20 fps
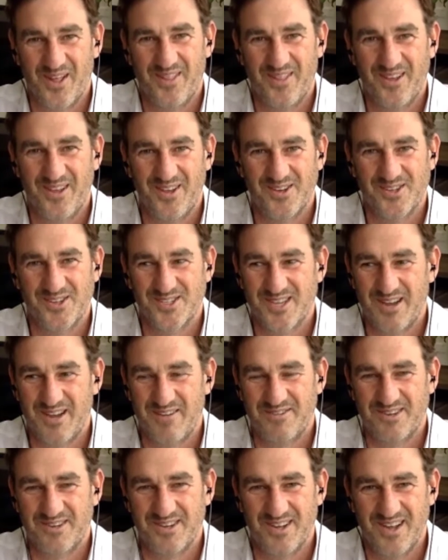I think you just
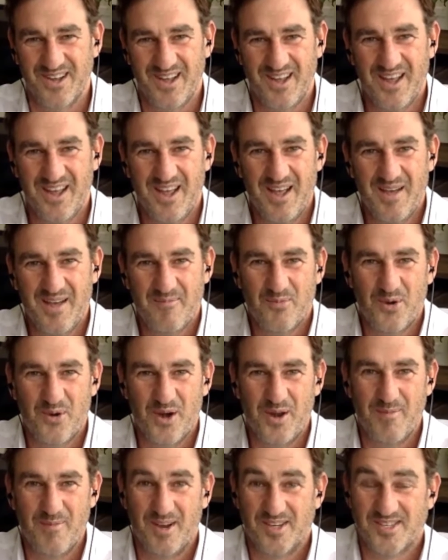have to
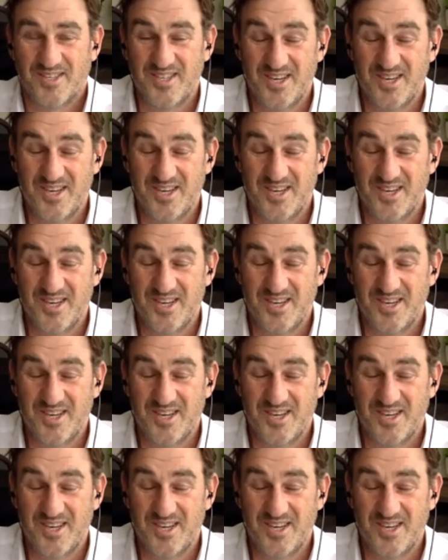pretty much